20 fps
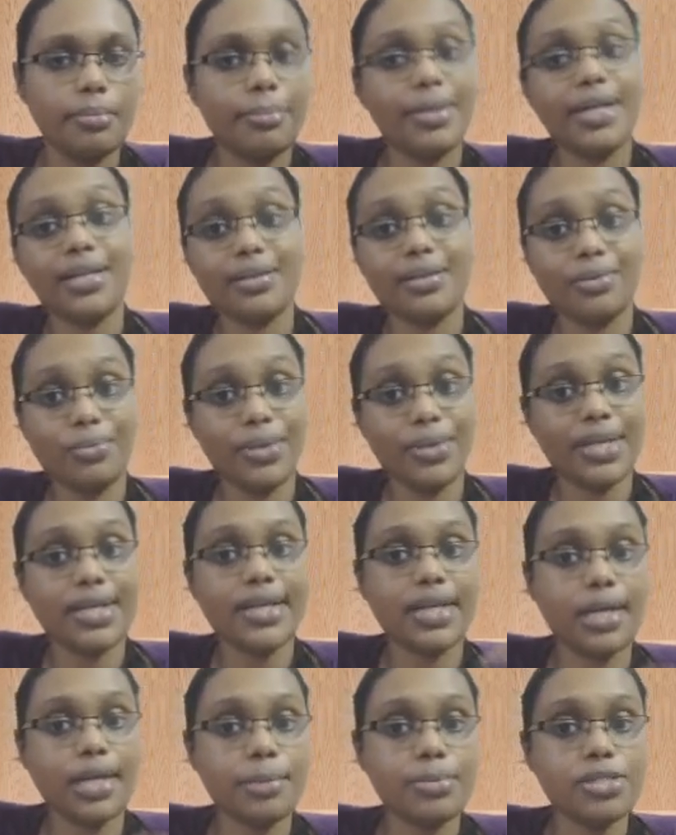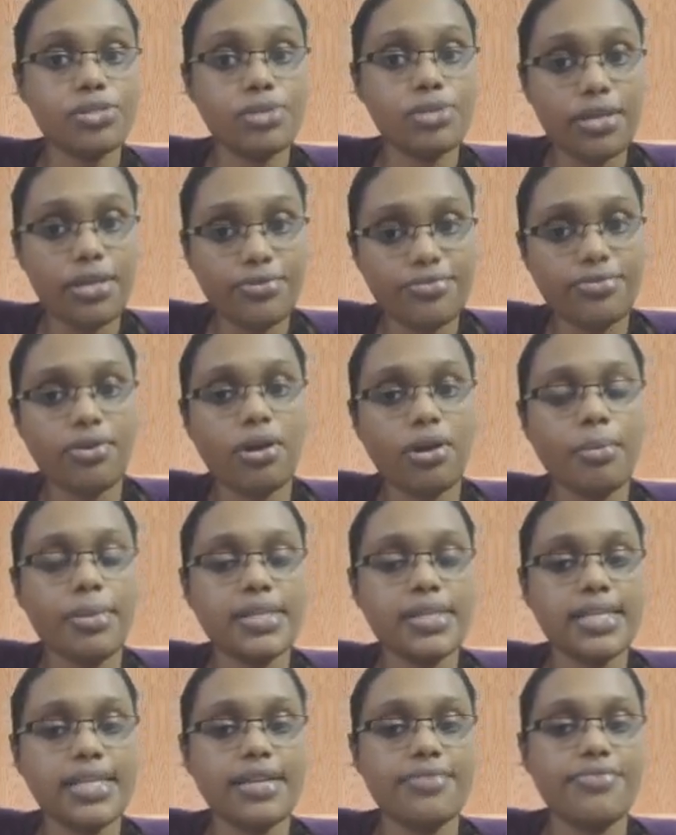But when it comes to
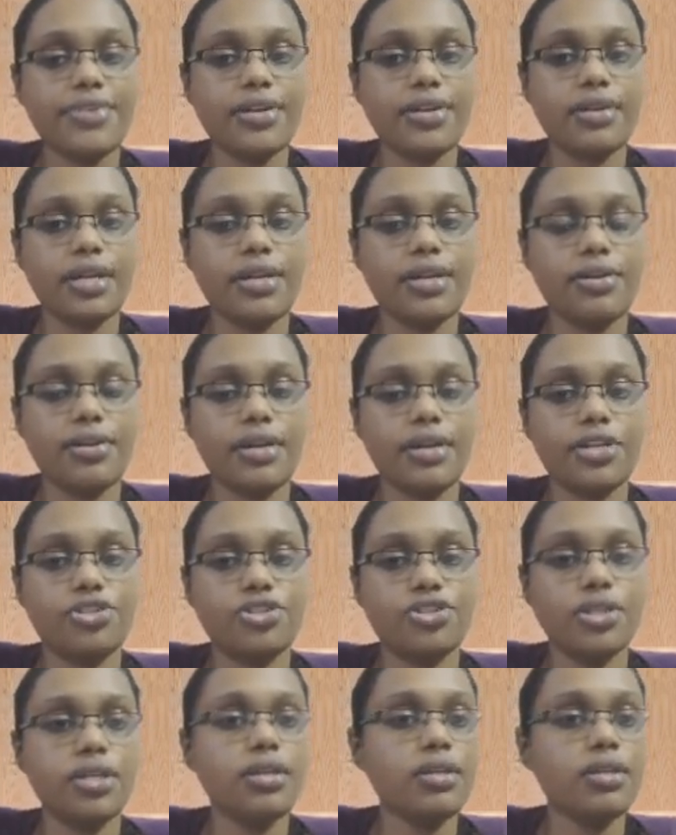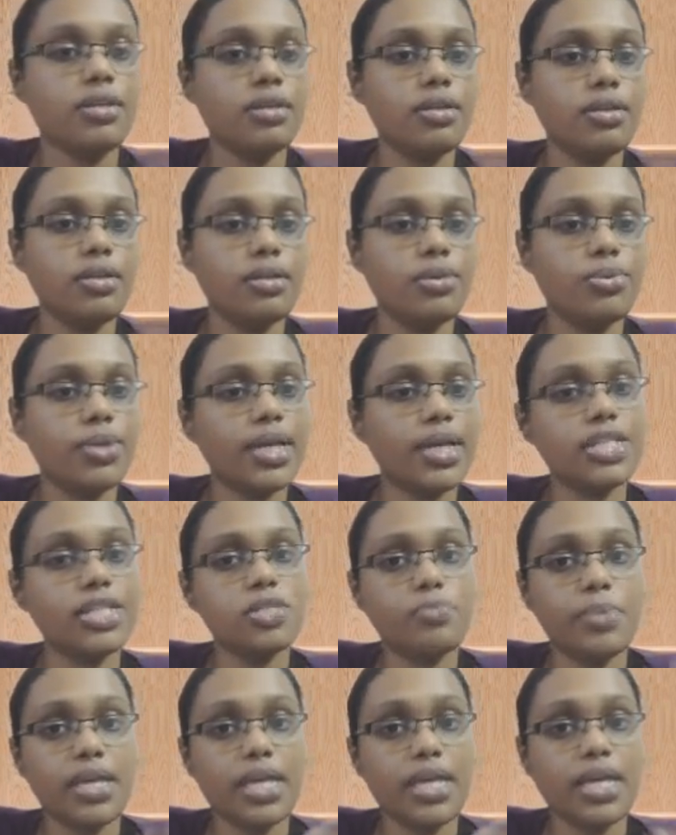informal self introduction, you
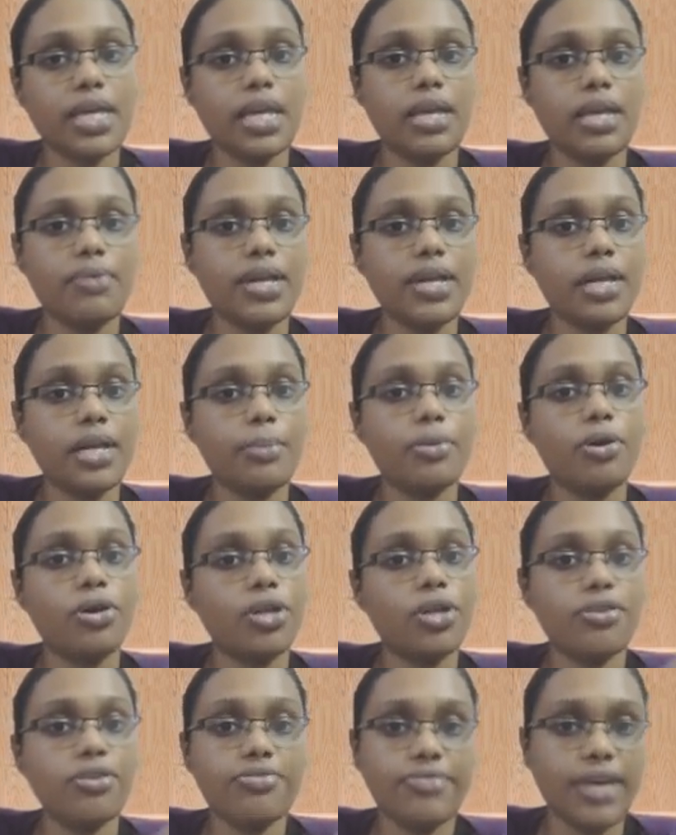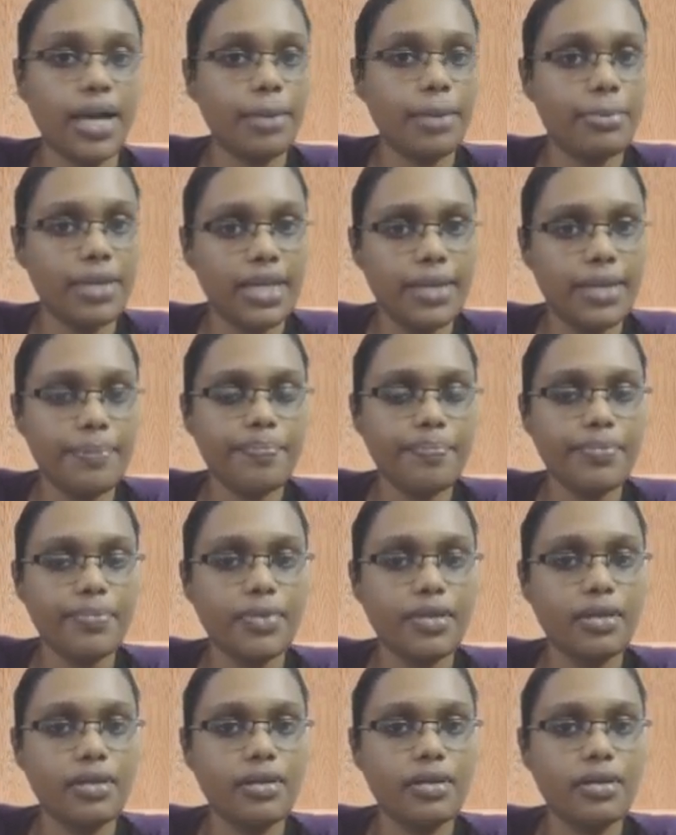can speak even about your family.
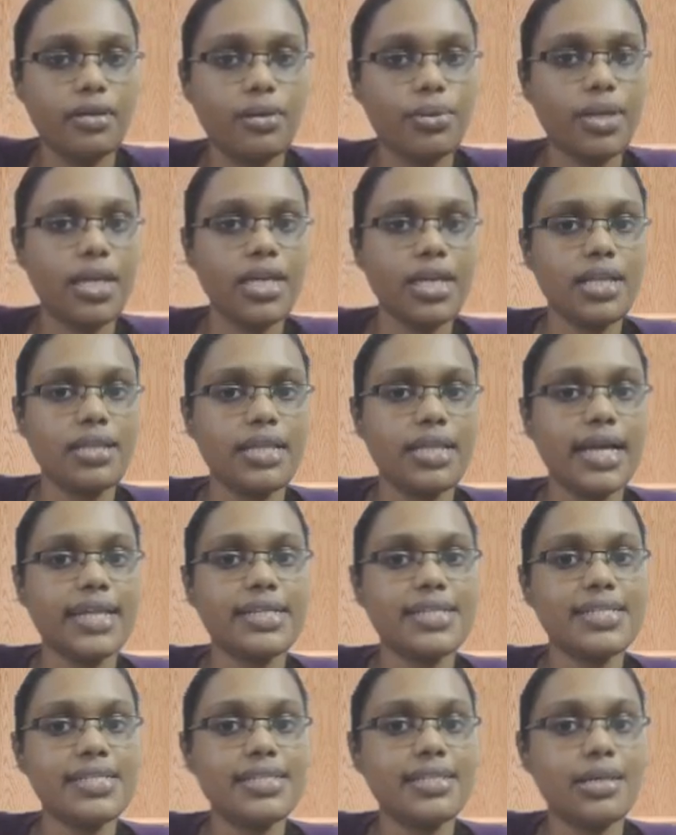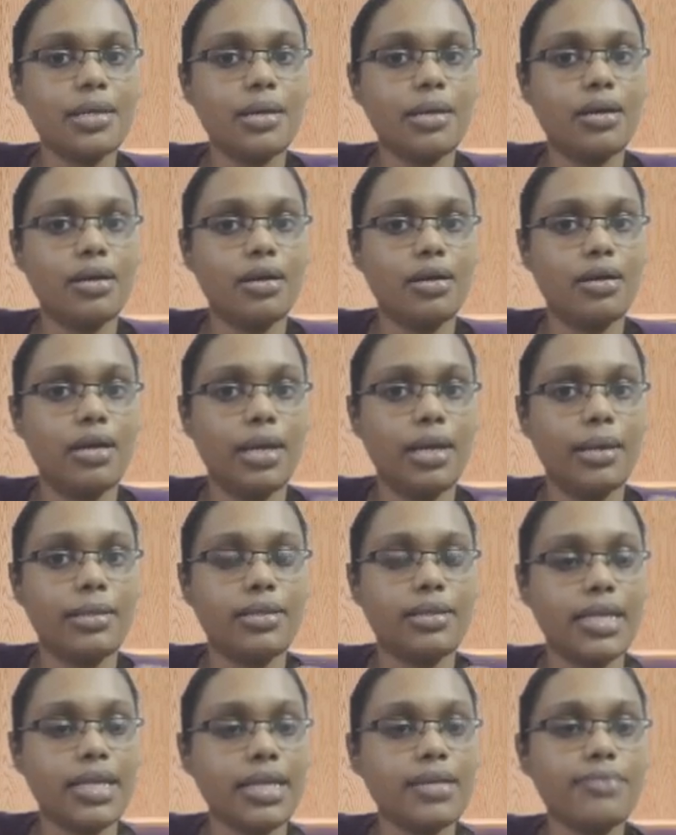Okay, that is
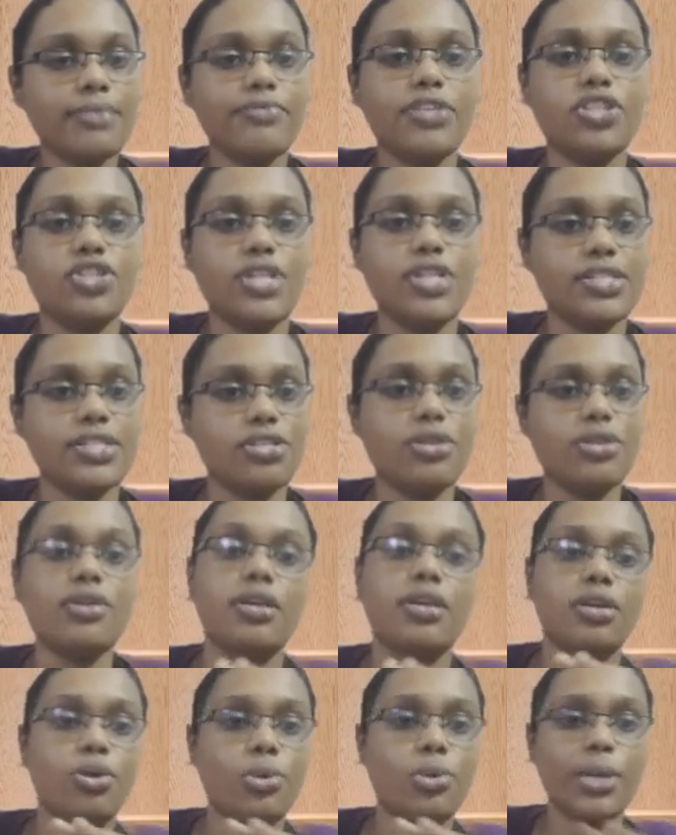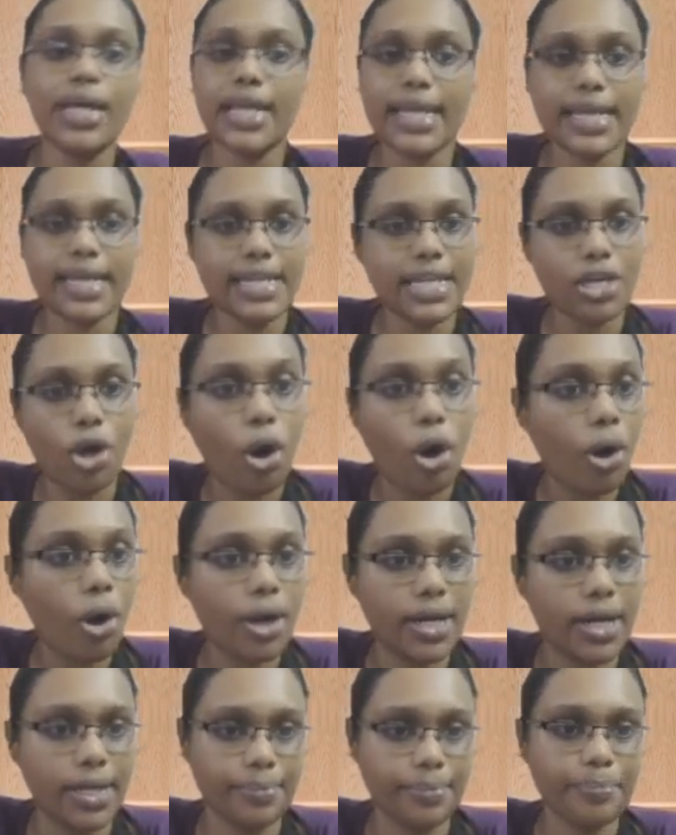a thing which does not require any
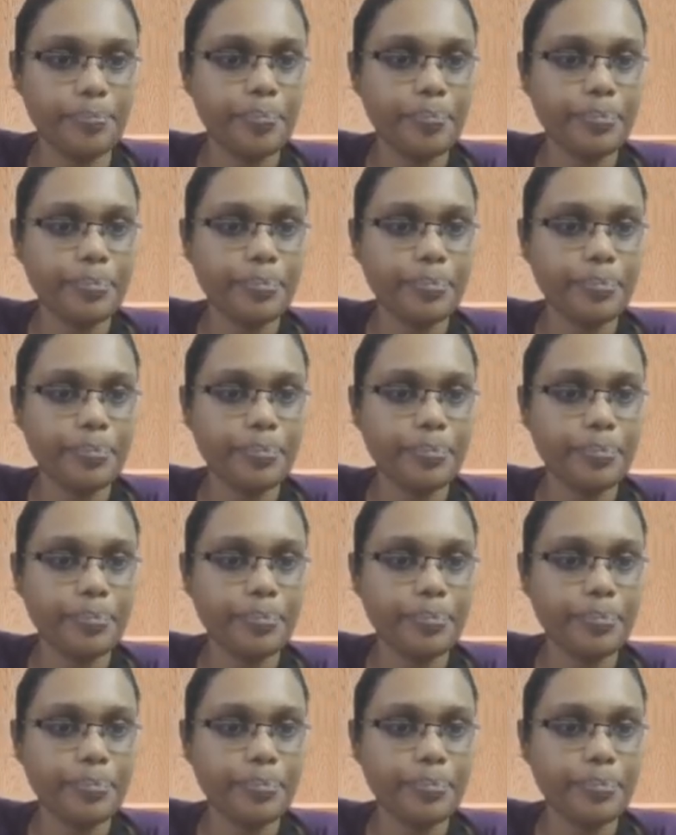order.